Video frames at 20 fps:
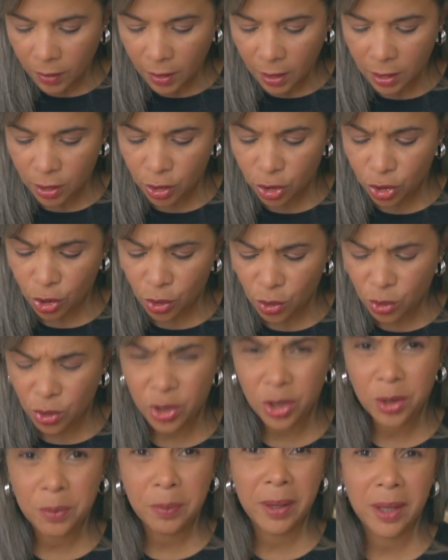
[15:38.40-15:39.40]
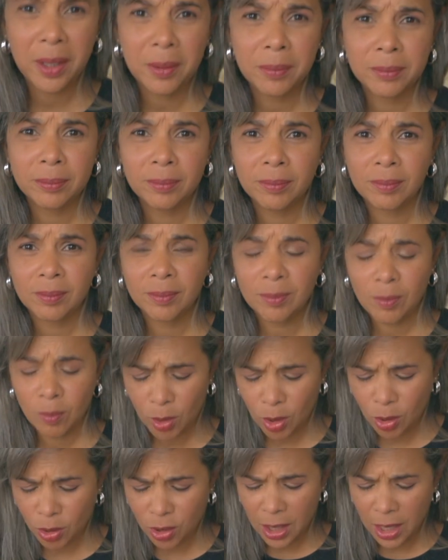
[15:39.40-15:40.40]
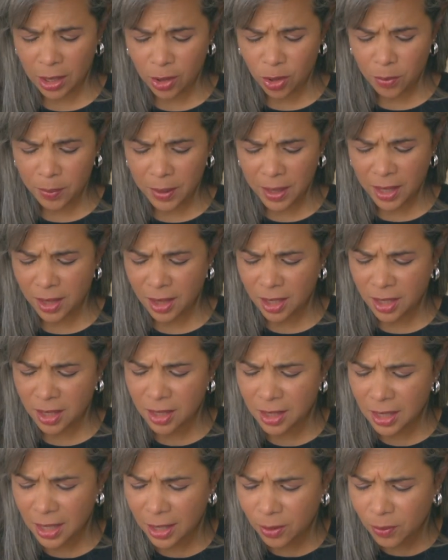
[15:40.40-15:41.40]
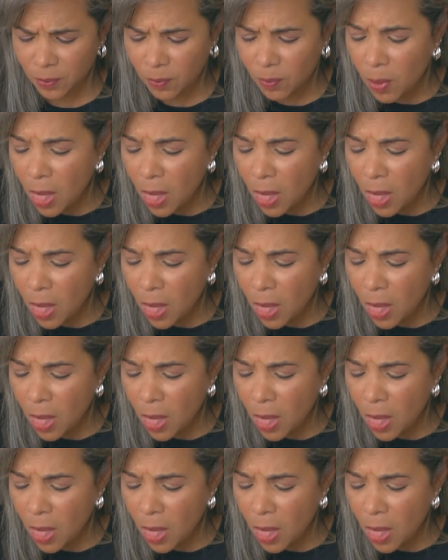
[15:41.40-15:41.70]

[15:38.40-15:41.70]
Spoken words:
It's so good, babe. So sad you're making this now.